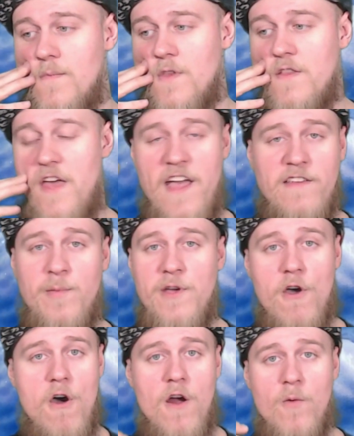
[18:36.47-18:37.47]
the
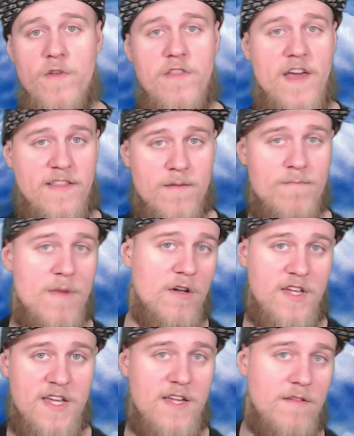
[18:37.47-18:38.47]
SPR with like the
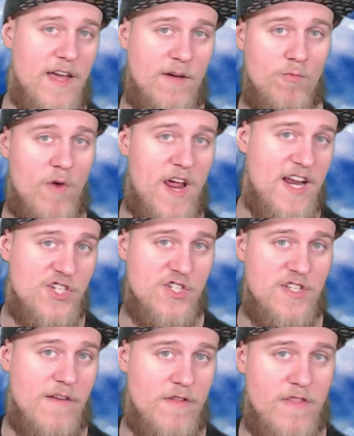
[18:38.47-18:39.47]
monkey like rage
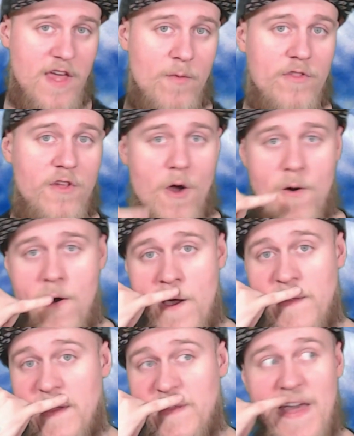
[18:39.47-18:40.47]
and everything with
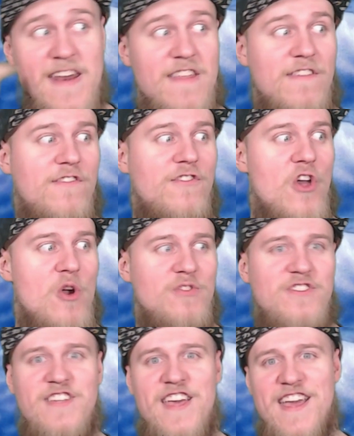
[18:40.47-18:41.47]
Gohan. Like, that is so
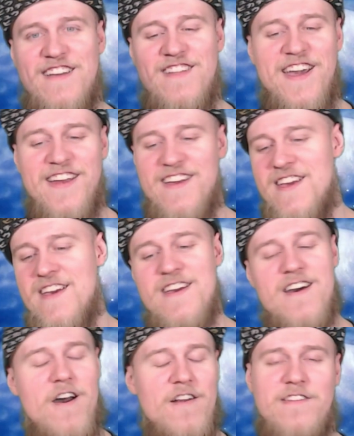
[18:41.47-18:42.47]
sick. Like,
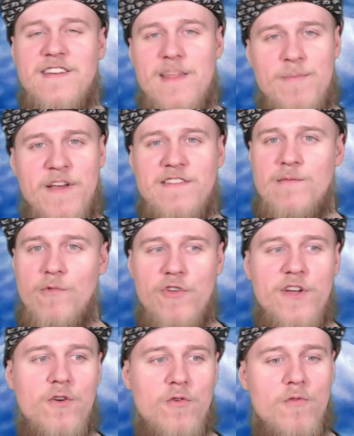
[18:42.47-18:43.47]
honestly, they picked some
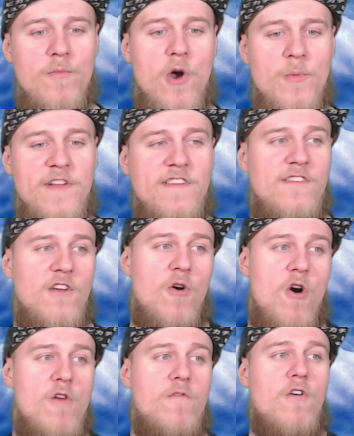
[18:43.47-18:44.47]
really cool moments. So
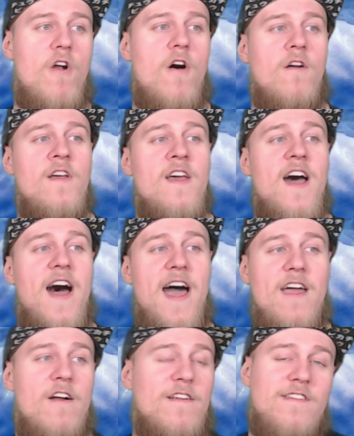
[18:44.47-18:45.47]
overall,
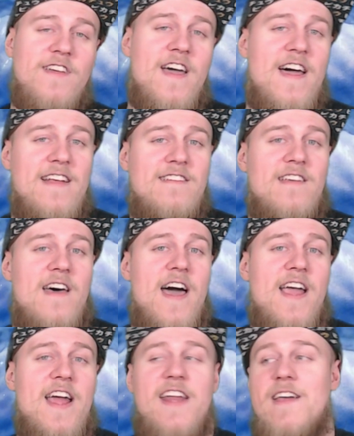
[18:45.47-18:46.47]
I honestly, guys,
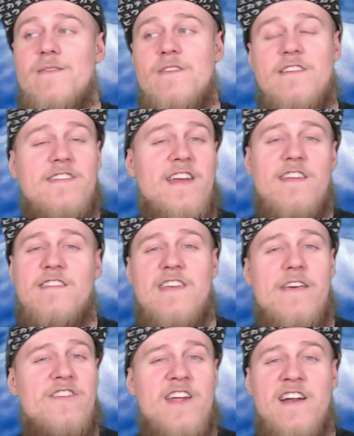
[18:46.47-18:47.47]
I gotta give this set a
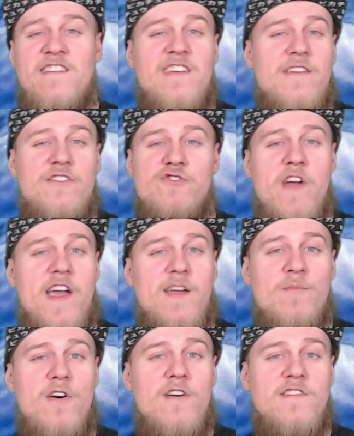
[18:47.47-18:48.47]
7 out of 7 Dragon
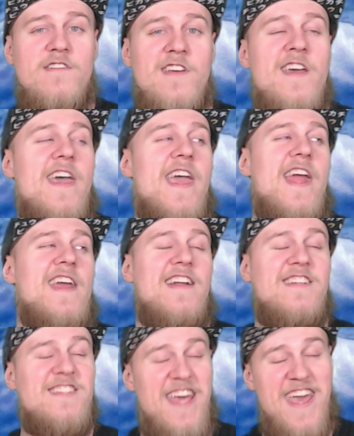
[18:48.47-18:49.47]
Balls and
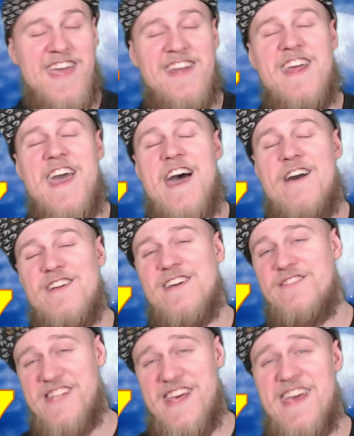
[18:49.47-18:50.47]
a 10 out
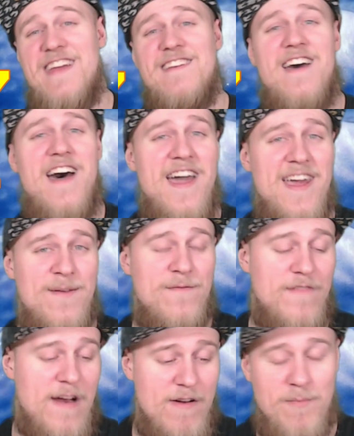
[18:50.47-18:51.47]
of 10. I am
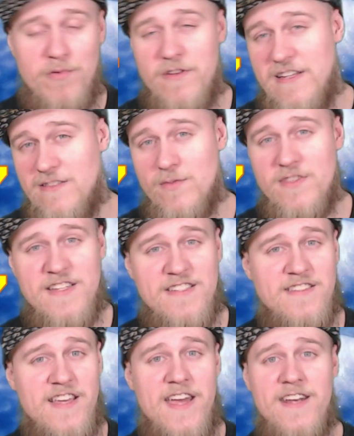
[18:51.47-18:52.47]
very pleased with
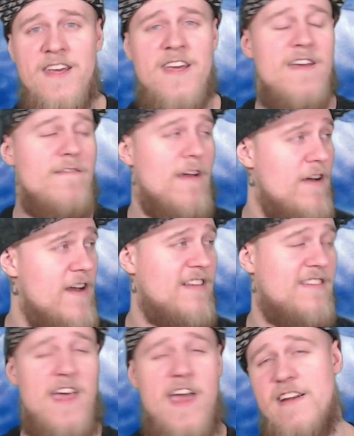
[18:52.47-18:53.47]
this set. Very
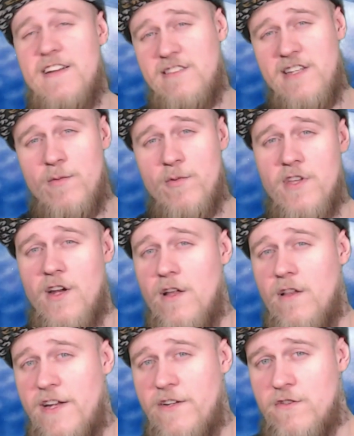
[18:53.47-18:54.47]
excited to see what the
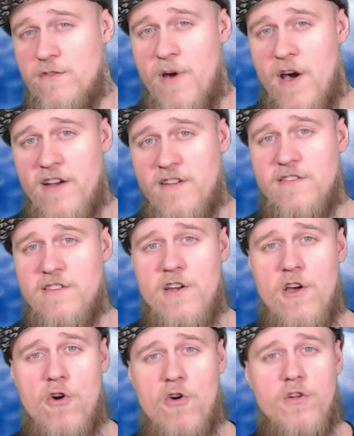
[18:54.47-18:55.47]
collector's box is
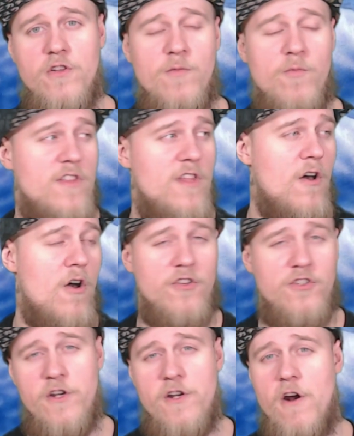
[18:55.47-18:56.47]
gonna hold and what the
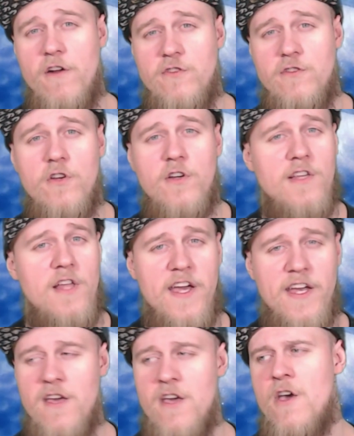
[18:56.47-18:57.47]
alternate arts are looking
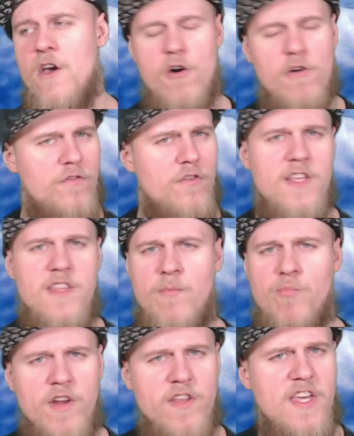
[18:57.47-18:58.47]
like. Hopefully they
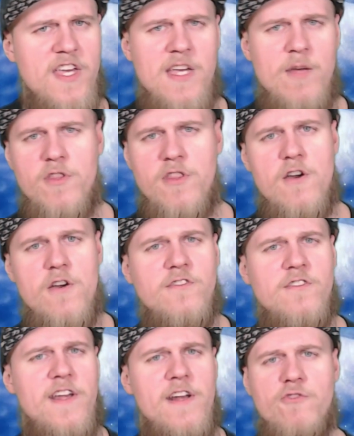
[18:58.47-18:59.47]
bring the heat with those
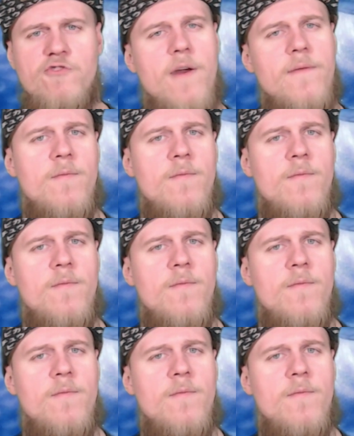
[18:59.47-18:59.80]
and they don't drop the